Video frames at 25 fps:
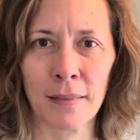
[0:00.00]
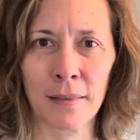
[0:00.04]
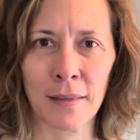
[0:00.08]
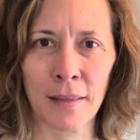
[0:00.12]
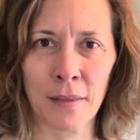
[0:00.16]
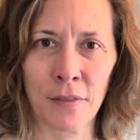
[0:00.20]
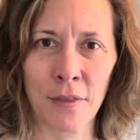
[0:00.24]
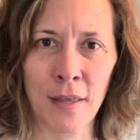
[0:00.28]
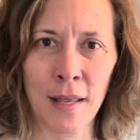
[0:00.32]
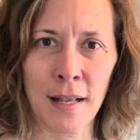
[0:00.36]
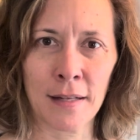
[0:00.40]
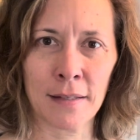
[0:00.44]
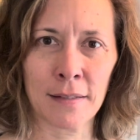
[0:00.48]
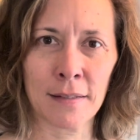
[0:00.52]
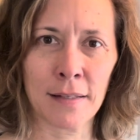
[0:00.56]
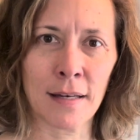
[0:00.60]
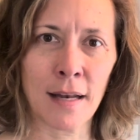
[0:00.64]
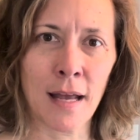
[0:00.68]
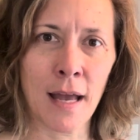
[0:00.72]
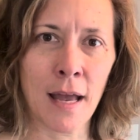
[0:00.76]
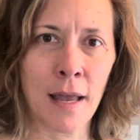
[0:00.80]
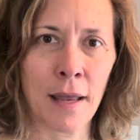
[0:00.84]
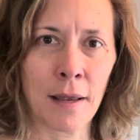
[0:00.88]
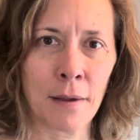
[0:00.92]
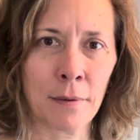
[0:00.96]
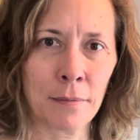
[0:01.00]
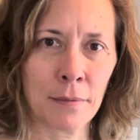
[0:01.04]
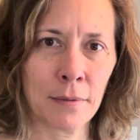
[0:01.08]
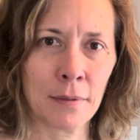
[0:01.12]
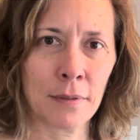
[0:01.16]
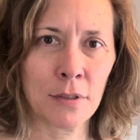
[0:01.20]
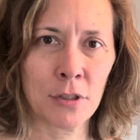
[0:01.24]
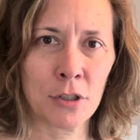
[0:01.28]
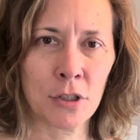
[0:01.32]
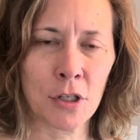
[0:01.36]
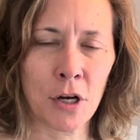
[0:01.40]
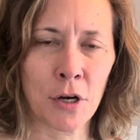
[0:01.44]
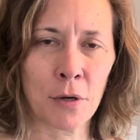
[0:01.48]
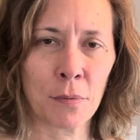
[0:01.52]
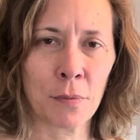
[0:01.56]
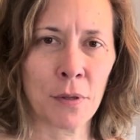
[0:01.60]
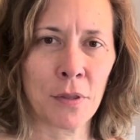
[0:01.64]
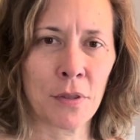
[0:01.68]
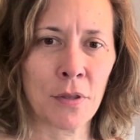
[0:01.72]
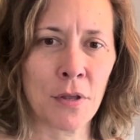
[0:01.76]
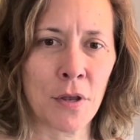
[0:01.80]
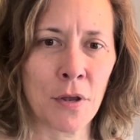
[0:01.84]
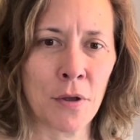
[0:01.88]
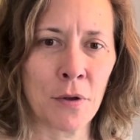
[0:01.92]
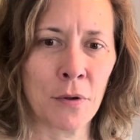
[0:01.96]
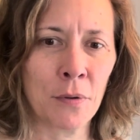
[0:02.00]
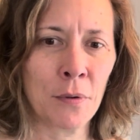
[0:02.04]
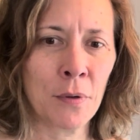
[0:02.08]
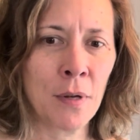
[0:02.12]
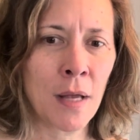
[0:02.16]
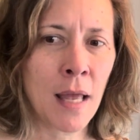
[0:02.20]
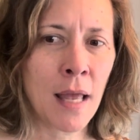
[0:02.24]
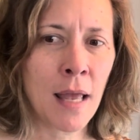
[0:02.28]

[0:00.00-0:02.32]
the things that I shared with you,